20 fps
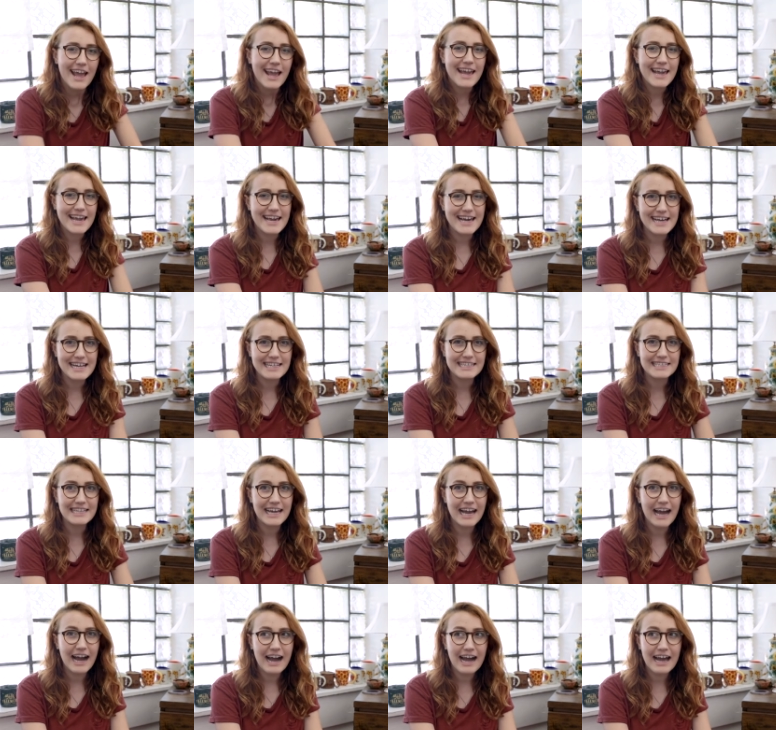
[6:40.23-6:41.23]
and
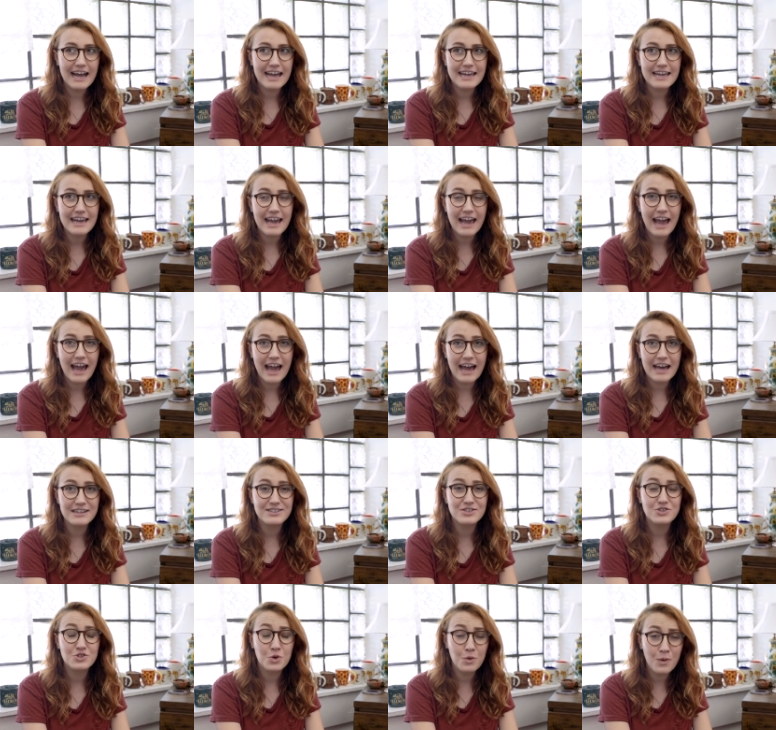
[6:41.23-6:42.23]
I
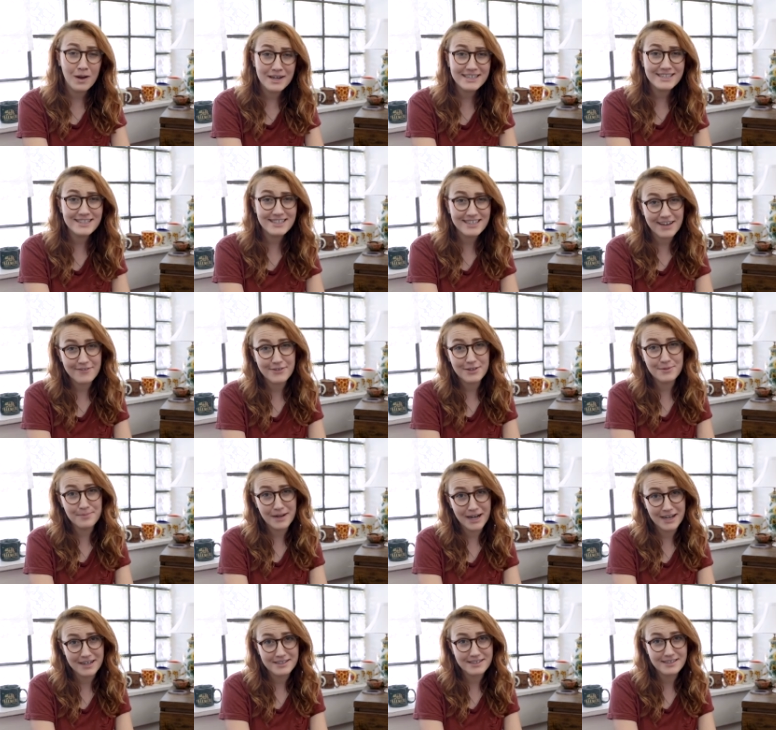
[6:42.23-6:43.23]
had 27
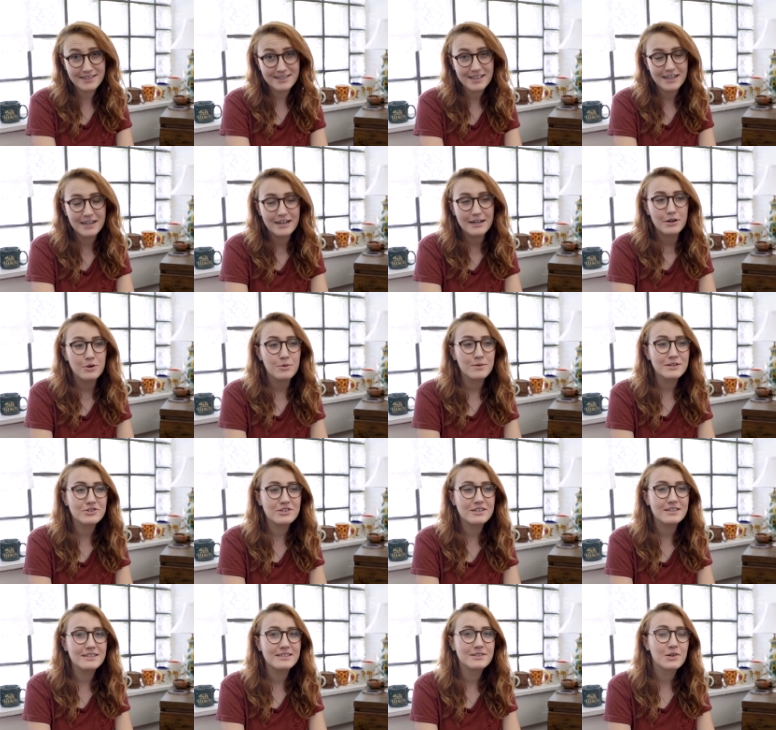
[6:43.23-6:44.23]
mugs, which
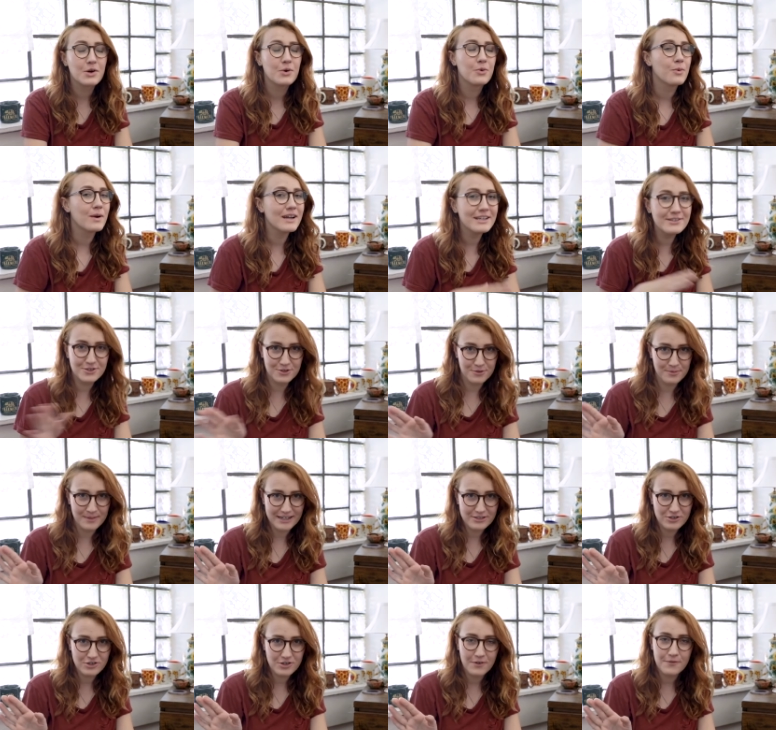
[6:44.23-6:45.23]
is way too
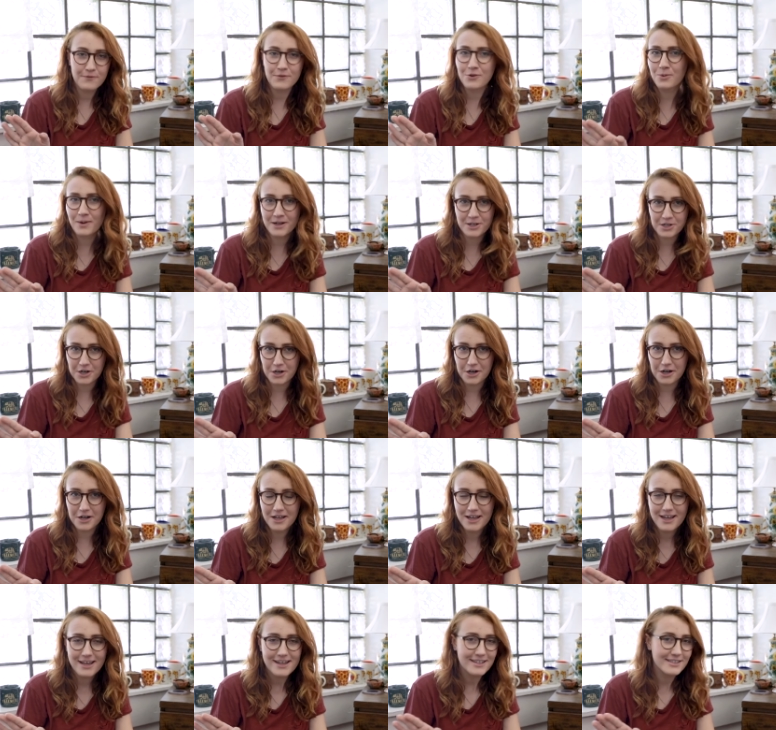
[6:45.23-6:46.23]
much for one
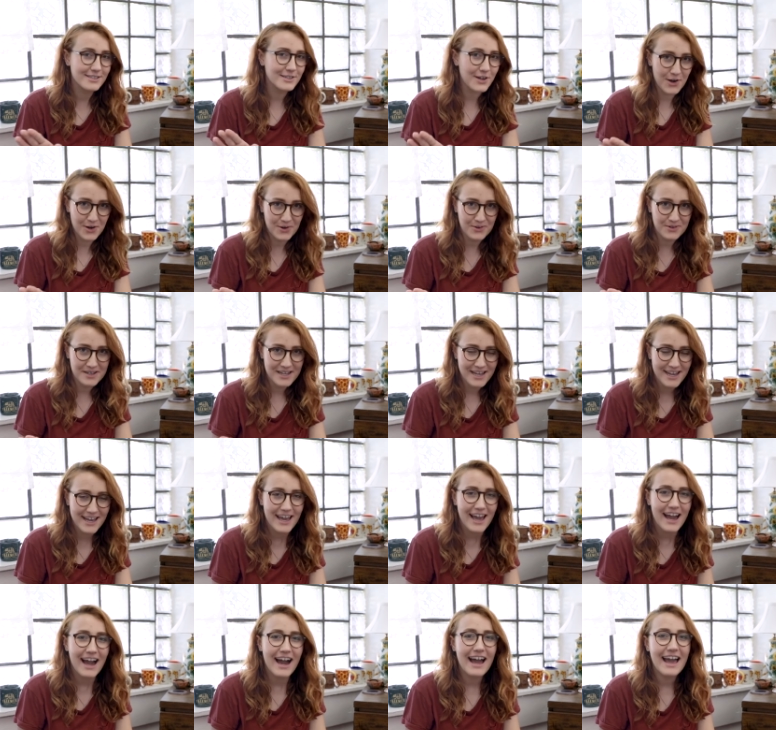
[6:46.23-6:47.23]
girl to own.
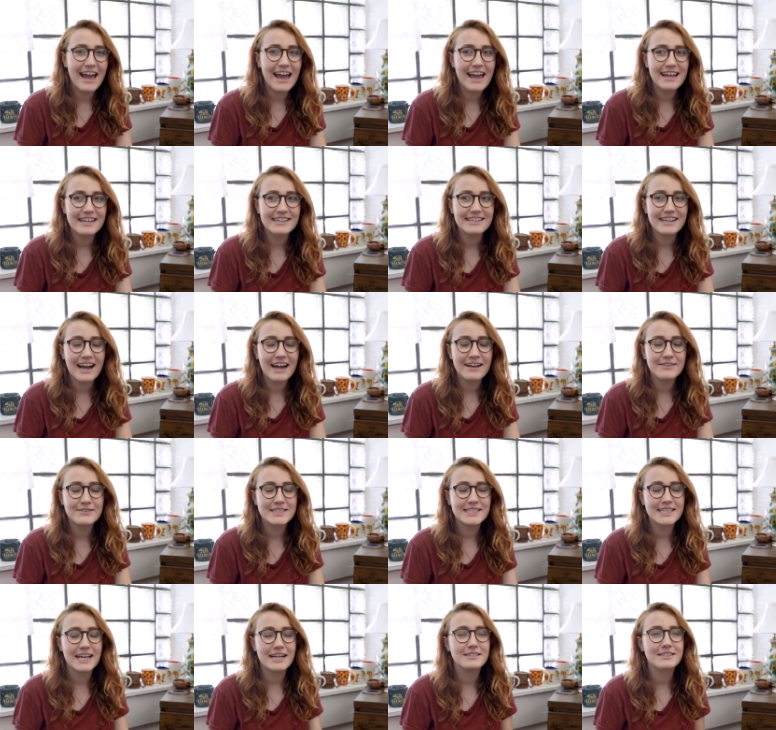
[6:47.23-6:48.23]
And I
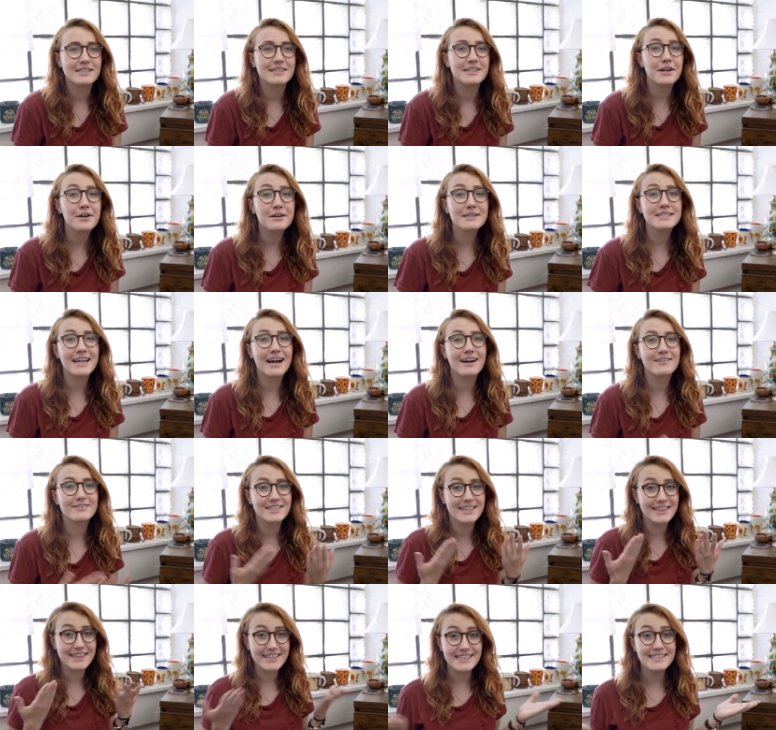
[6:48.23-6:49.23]
decided to narrow it down
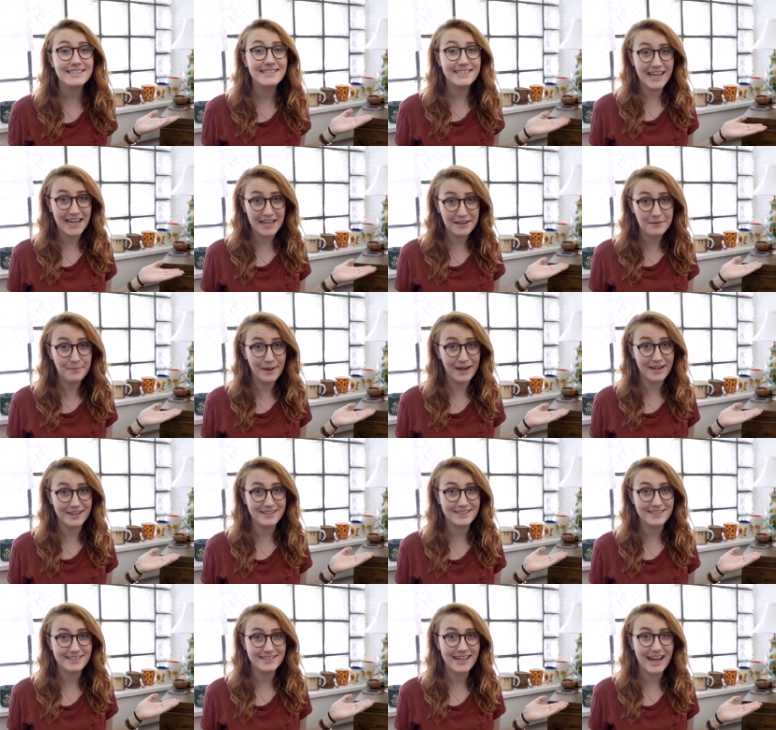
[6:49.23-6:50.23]
to these 10
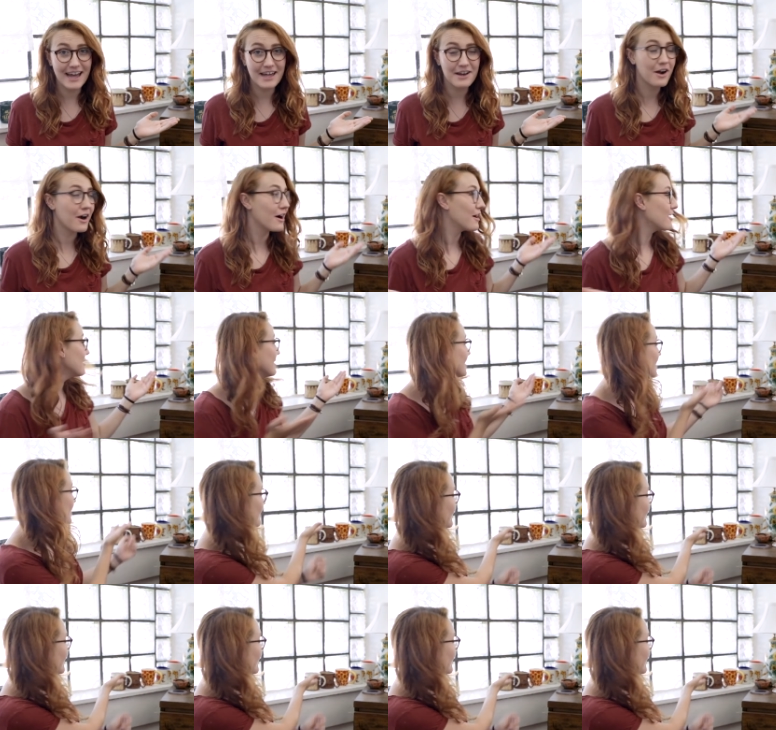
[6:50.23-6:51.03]
mugs that are